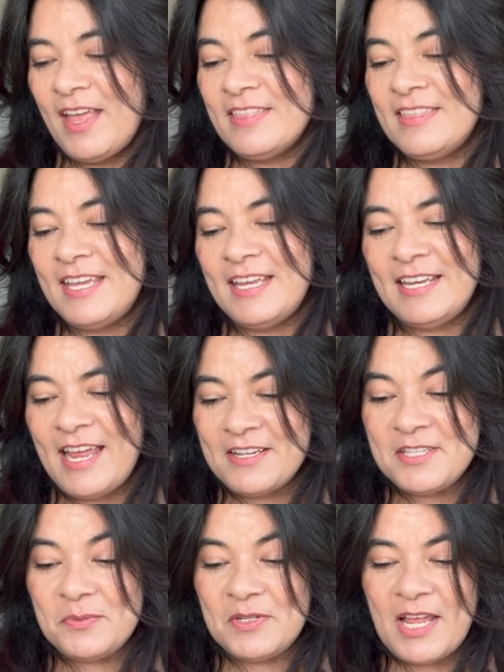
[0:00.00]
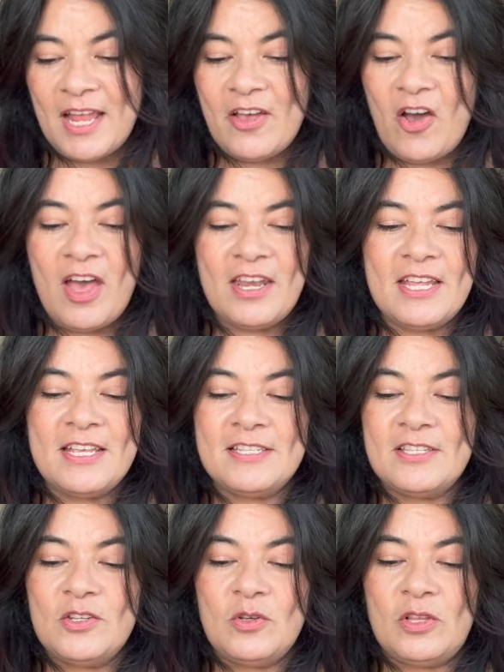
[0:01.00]
The next one I got
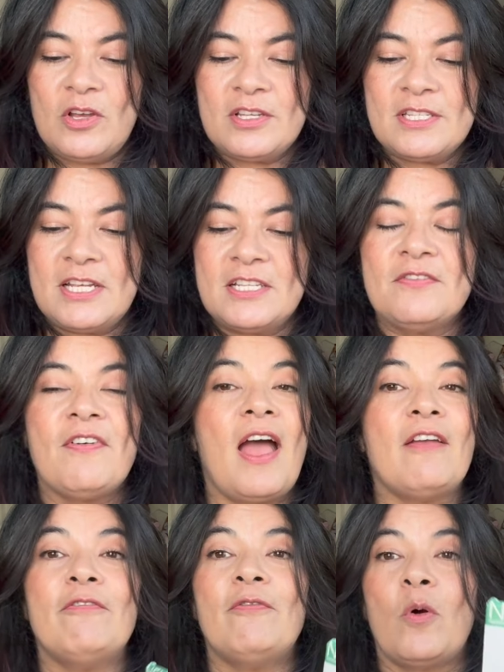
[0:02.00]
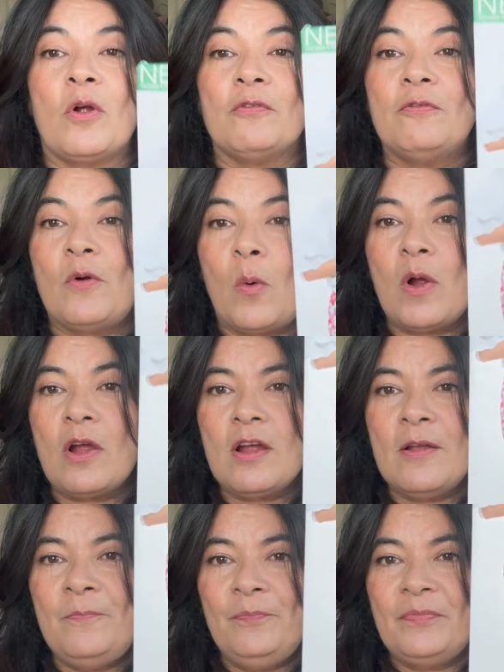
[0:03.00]
is New Look 6544.
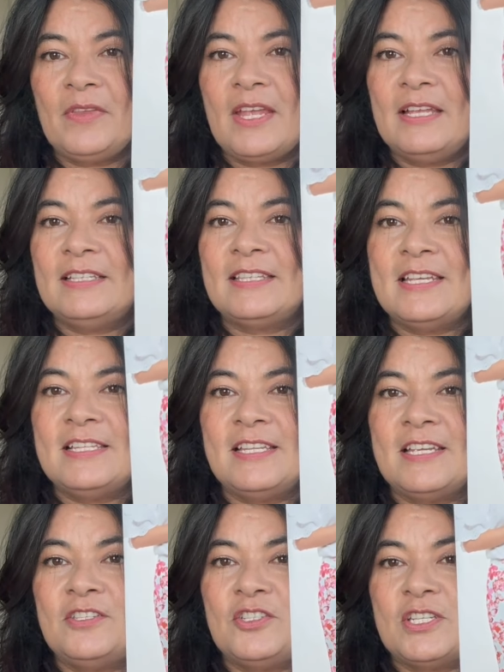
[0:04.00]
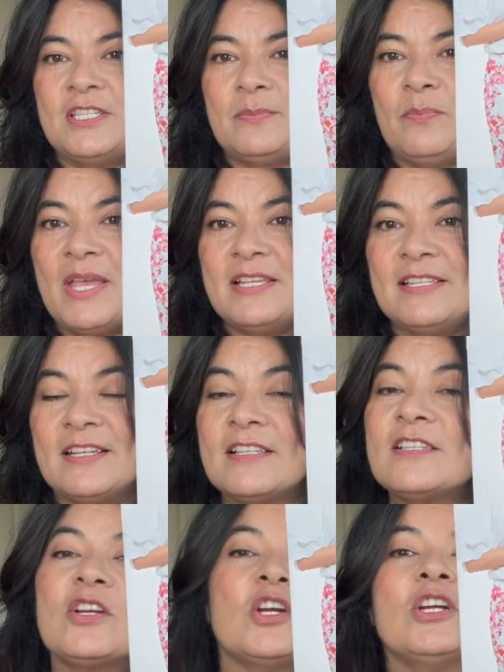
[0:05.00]
This is just a basic
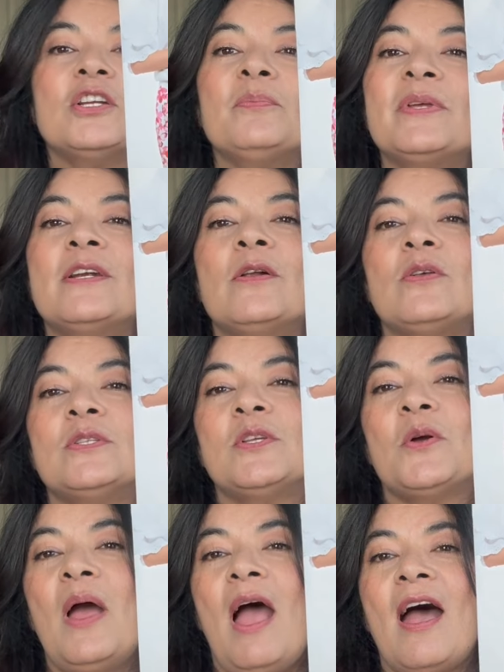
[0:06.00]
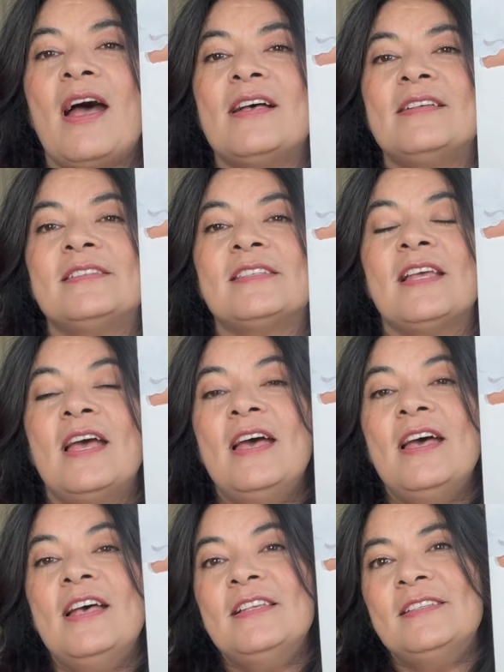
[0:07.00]
skirt, but it also has
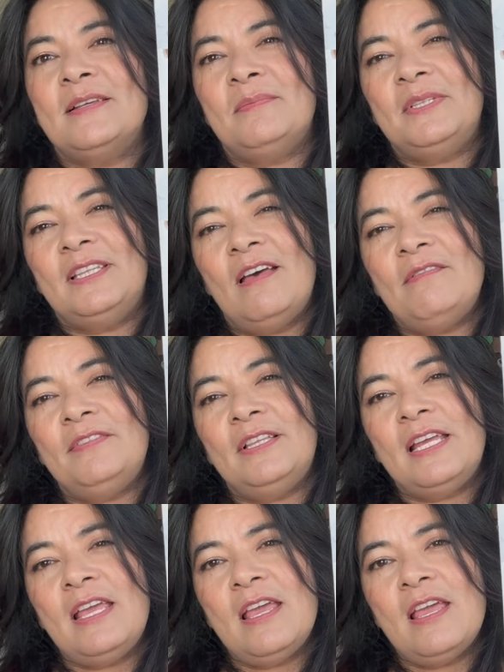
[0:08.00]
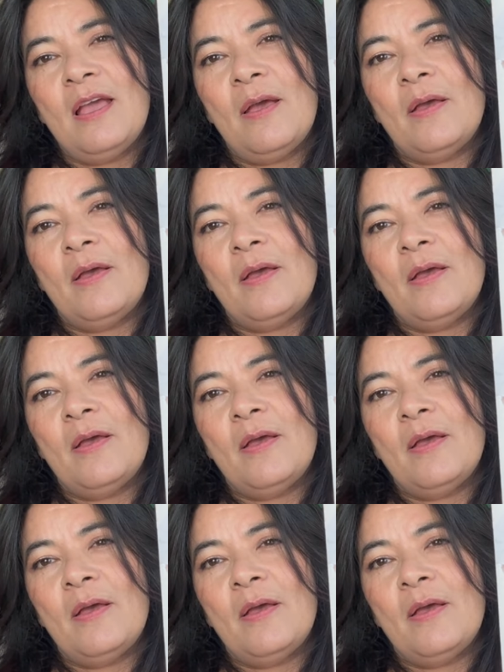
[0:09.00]
some lovely